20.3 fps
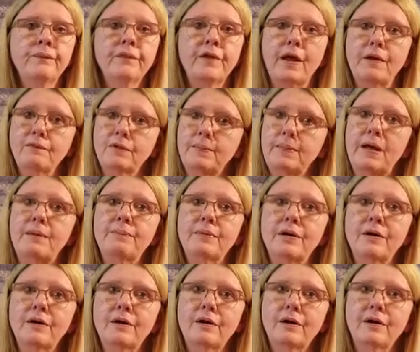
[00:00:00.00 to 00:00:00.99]
And
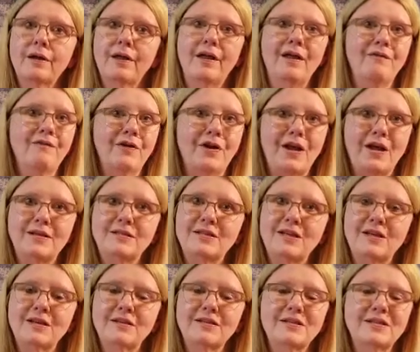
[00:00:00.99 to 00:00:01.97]
remember, if it ain't
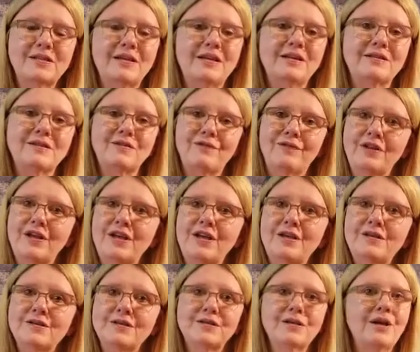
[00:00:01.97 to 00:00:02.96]
ticks, it's
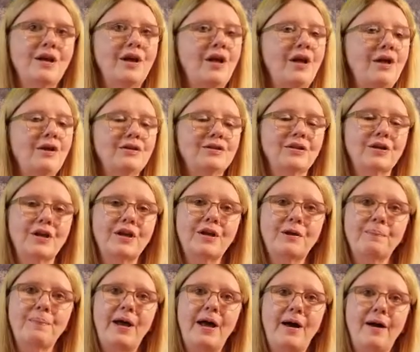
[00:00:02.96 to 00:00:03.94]
fleas. So
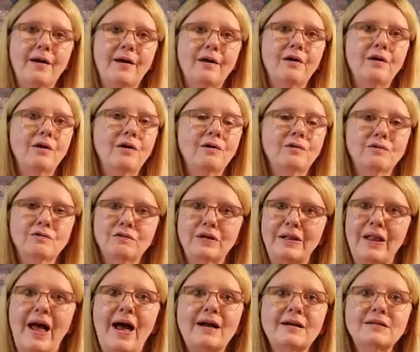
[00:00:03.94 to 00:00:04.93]
kick back,
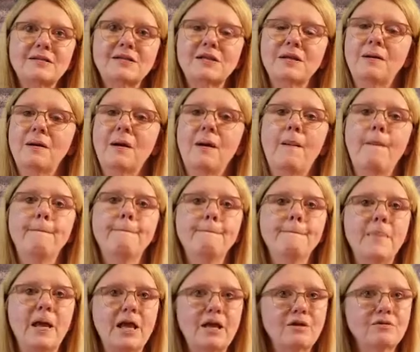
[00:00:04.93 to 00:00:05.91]
relax,
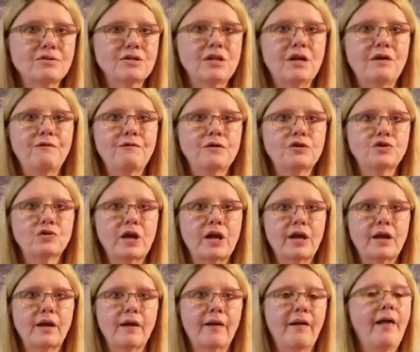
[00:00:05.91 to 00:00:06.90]
make yourself a
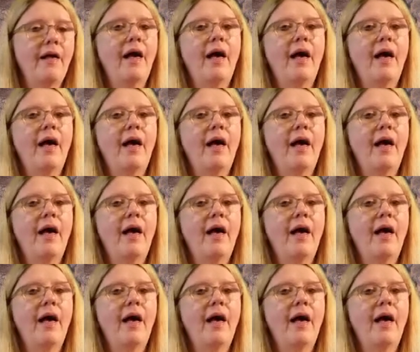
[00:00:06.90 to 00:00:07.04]
drink.